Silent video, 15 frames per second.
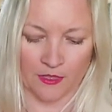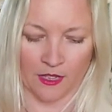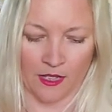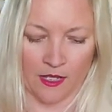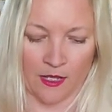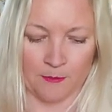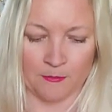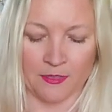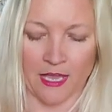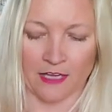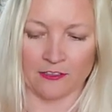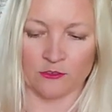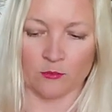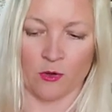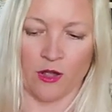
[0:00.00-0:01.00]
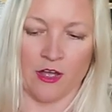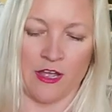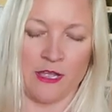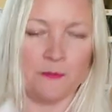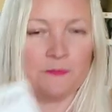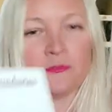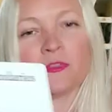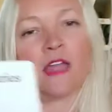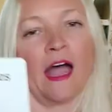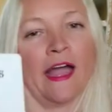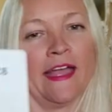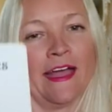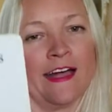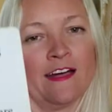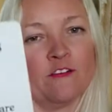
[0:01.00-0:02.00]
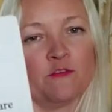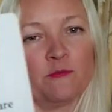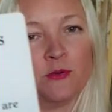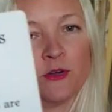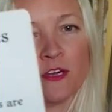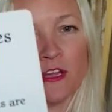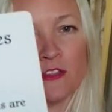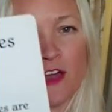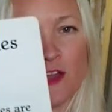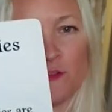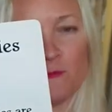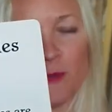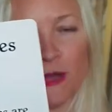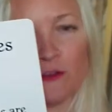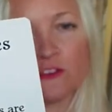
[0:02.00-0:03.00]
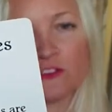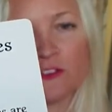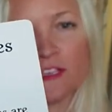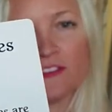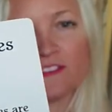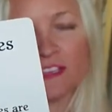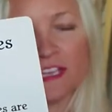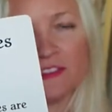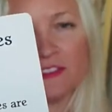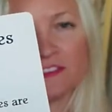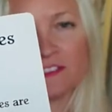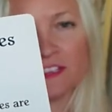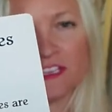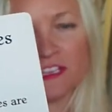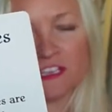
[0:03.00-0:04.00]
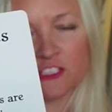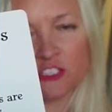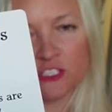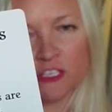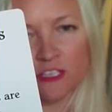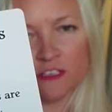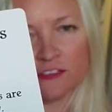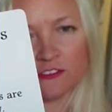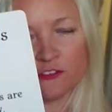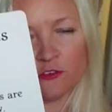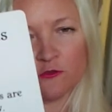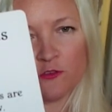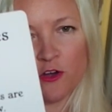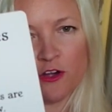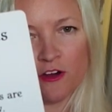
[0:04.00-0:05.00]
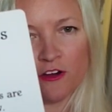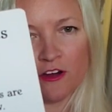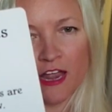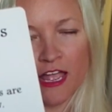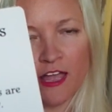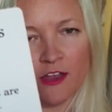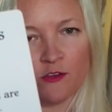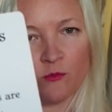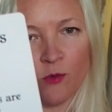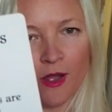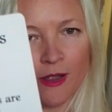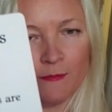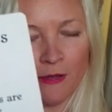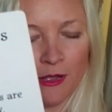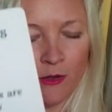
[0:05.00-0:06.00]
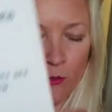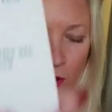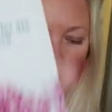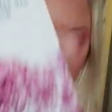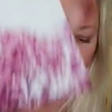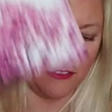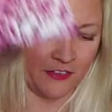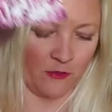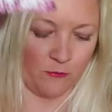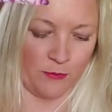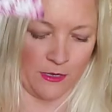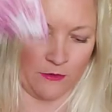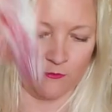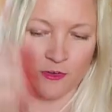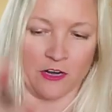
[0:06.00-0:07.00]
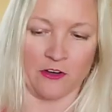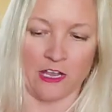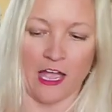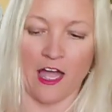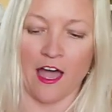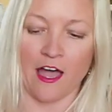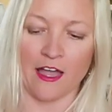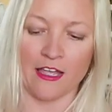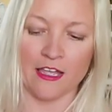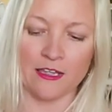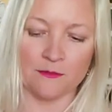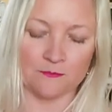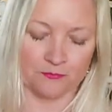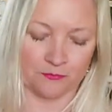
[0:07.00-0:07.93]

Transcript: Um, that is why I have put a lot of boundaries in this connection so far and why my walls have been very high